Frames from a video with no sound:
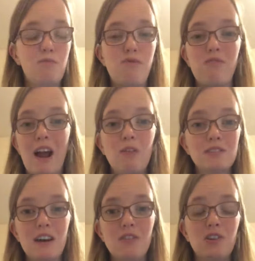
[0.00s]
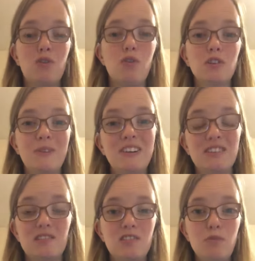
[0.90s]
rounds out your whole
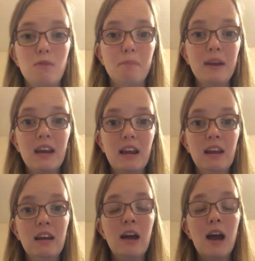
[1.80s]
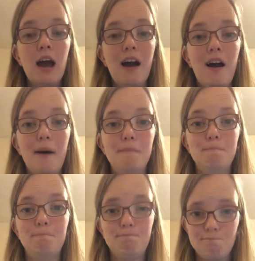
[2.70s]
experience as a human being.
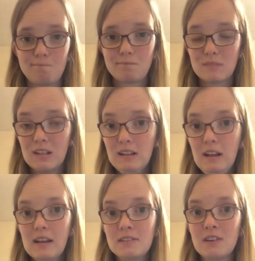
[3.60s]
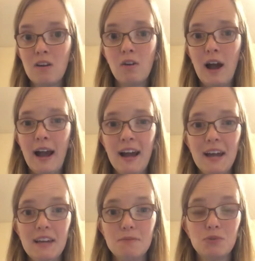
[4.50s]
And so
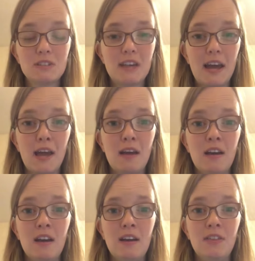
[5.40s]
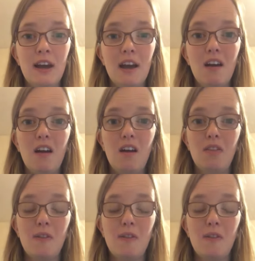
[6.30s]
I would say that the